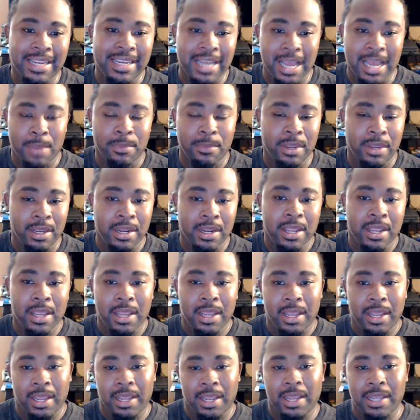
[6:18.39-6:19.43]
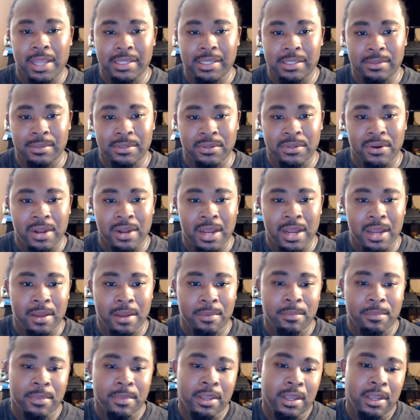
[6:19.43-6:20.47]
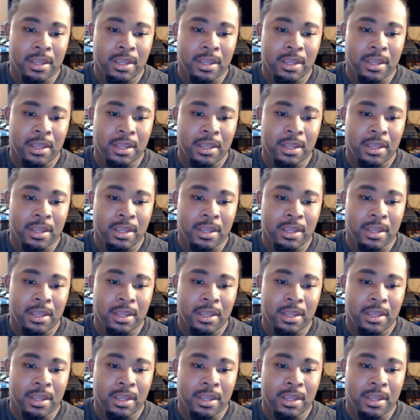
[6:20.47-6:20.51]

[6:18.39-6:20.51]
comment, and subscribe.